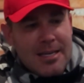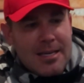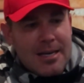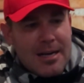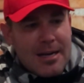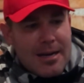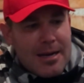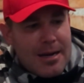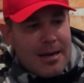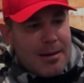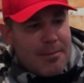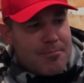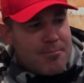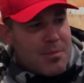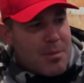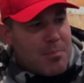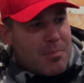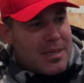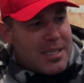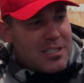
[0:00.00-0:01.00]
um,
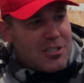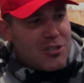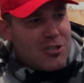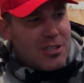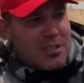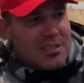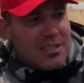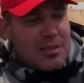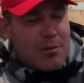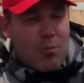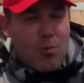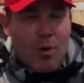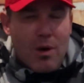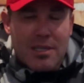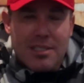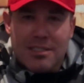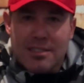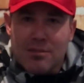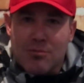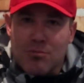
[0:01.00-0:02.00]
but it just it
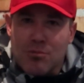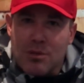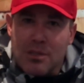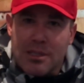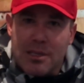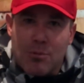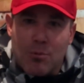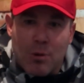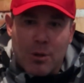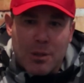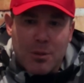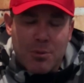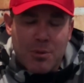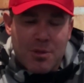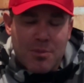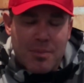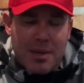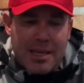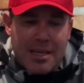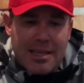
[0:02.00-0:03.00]
wasn't really working
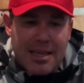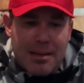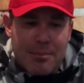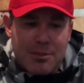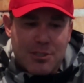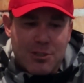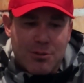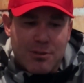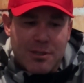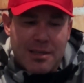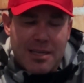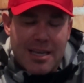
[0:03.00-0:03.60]
with my chemistry.